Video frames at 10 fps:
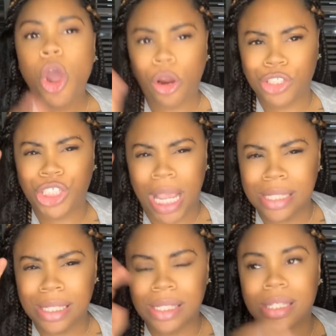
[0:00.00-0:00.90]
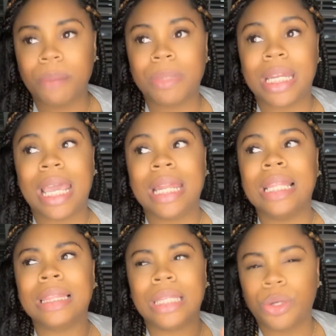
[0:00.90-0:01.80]
are chasing something and it
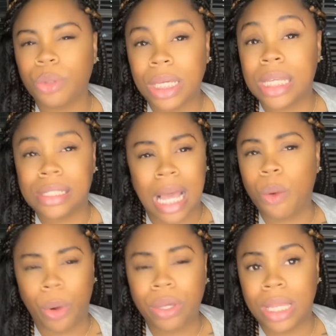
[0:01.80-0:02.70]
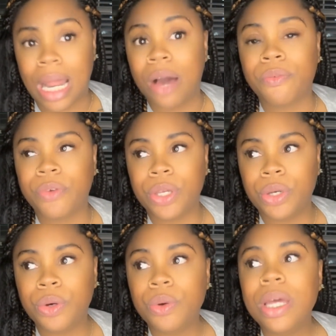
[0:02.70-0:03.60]
literally is not working out for
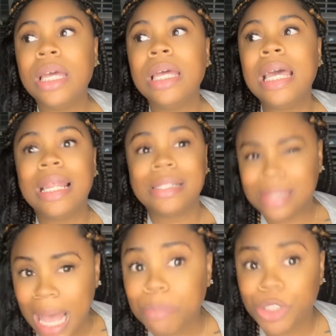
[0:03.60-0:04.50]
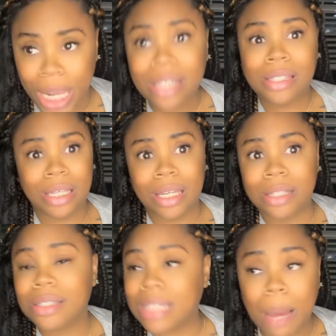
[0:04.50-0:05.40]
you, stop chasing
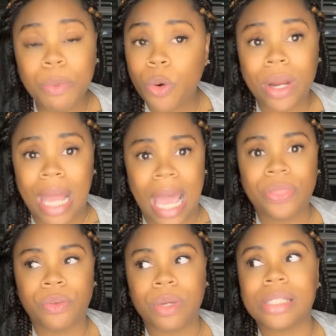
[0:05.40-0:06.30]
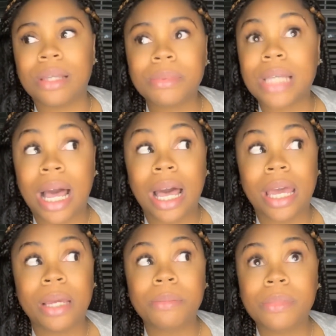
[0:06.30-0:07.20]
it. Stop going after it.
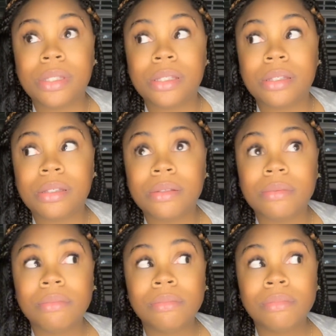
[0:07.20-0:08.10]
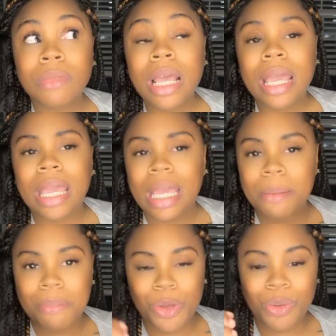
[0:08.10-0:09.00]
Sometimes
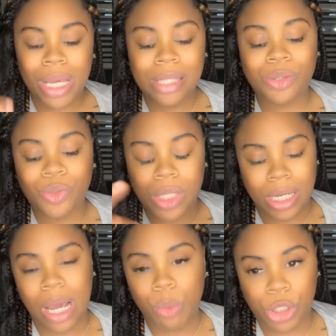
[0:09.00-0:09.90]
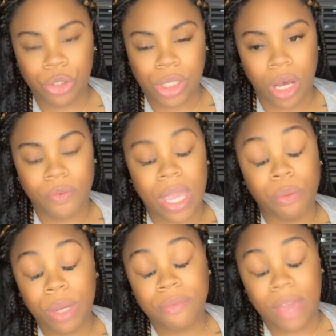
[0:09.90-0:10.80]
you need to sit down with yourself
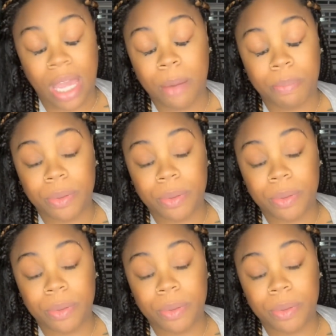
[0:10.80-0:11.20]
and revamp